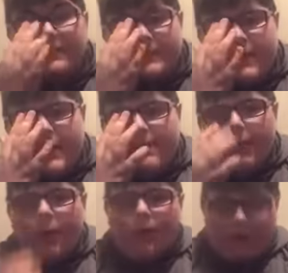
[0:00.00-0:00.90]
Stadium,
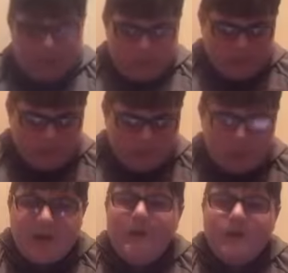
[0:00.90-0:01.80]
or
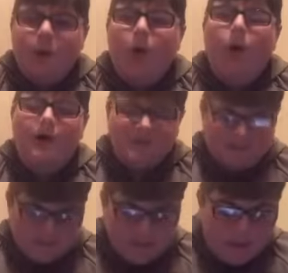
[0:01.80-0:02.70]
Dean Court as
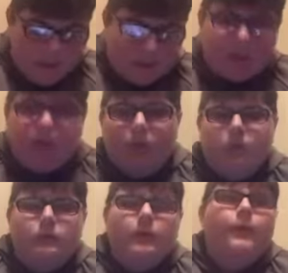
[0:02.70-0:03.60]
it's
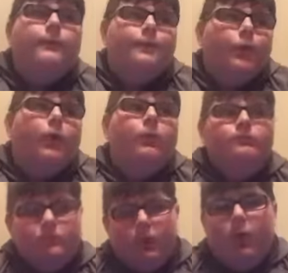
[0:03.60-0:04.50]
called, for
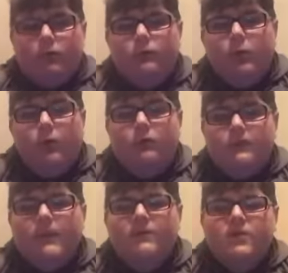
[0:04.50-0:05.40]
not under
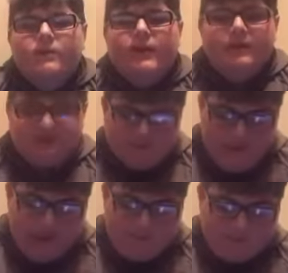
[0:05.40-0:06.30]
sponsorship reasons.
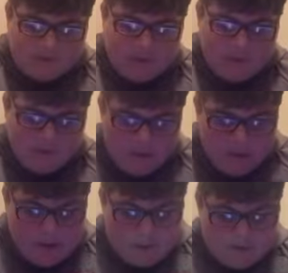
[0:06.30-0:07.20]
So,
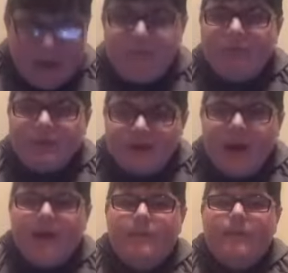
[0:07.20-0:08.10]
yeah, they're in
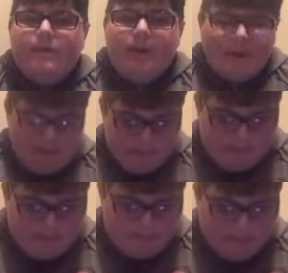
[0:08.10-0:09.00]
9th
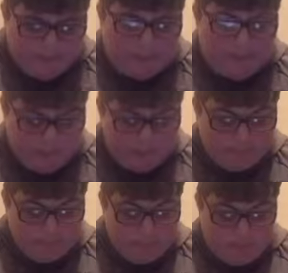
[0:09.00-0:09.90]
in the Premier League. One of
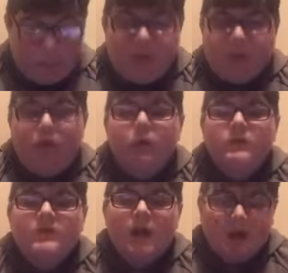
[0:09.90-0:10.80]
the good
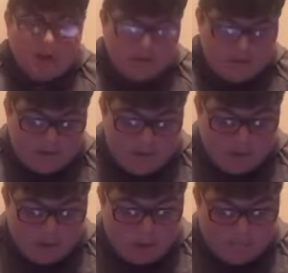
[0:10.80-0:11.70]
starters,
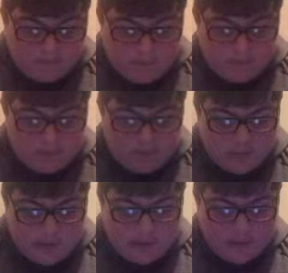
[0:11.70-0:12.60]
along with Sheffield
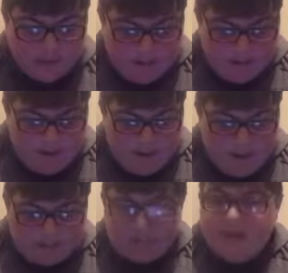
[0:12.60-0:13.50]
United
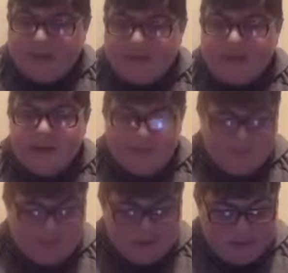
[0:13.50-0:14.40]
and Leicester,
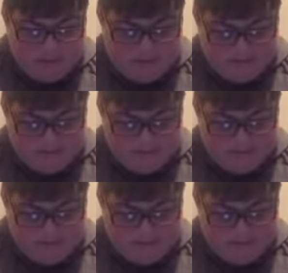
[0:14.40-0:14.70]
because